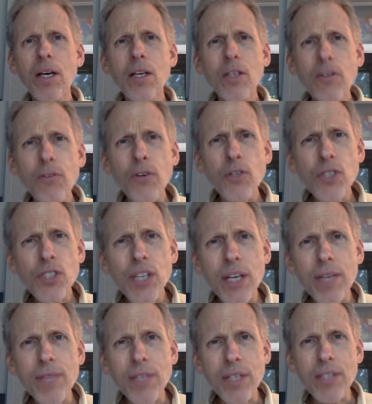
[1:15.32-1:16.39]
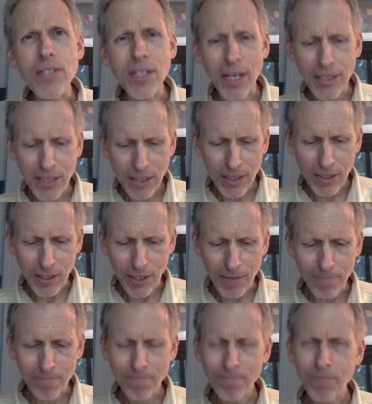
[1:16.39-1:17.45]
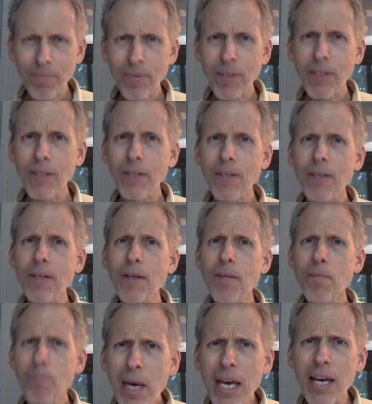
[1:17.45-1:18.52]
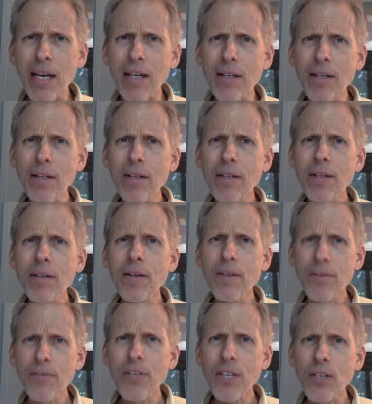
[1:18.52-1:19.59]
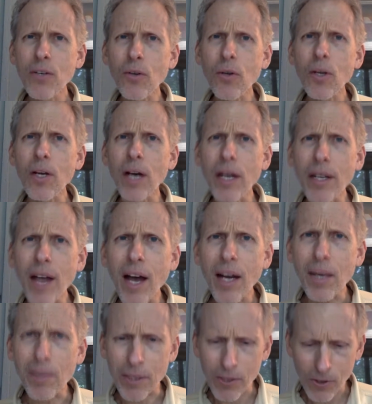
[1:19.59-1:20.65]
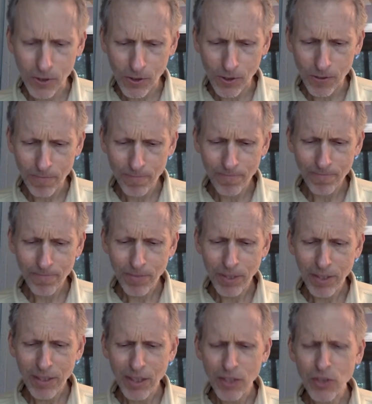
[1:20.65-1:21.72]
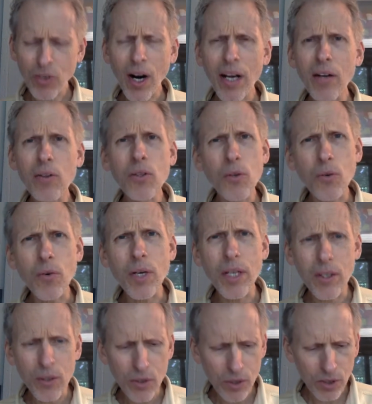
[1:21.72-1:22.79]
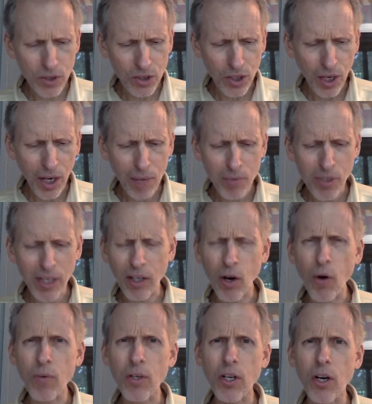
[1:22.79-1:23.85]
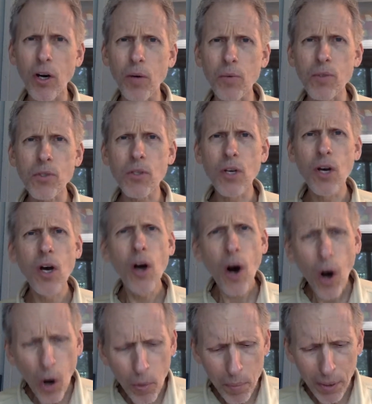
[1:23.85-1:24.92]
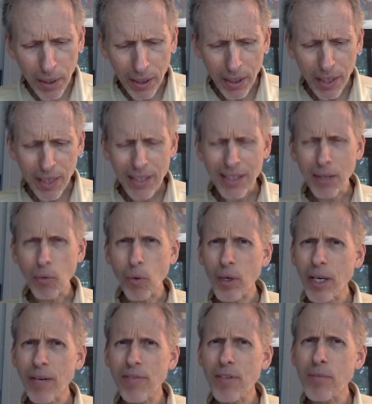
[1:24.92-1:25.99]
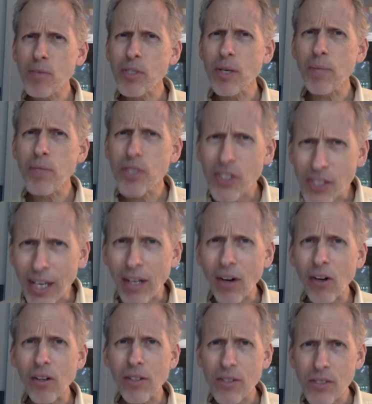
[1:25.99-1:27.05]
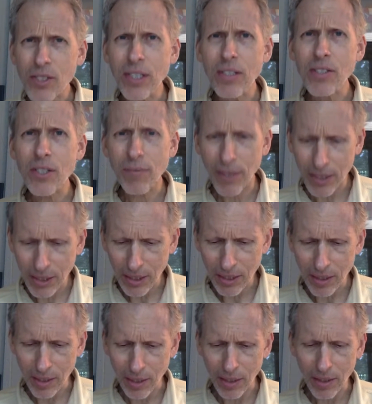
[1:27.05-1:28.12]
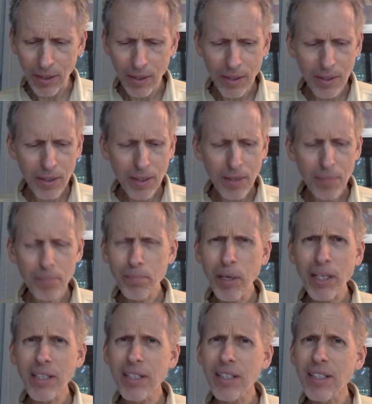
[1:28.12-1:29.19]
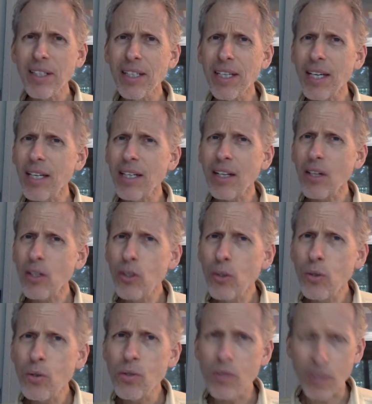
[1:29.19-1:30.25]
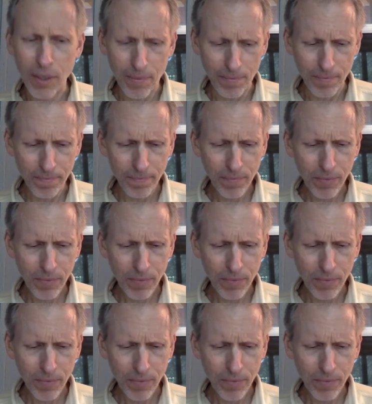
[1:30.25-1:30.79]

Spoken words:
The first gift is an identity. Men feel anonymous. They try on careers and jobs like overcoats, hoping that will give them some settled sense of identity, but it eludes them.